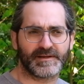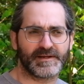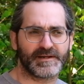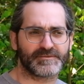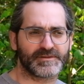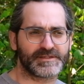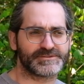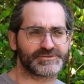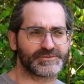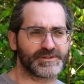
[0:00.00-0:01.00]
I really
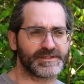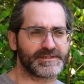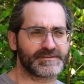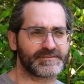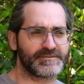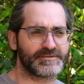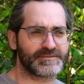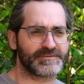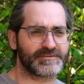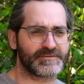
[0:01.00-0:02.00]
enjoyed
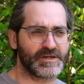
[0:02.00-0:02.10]
just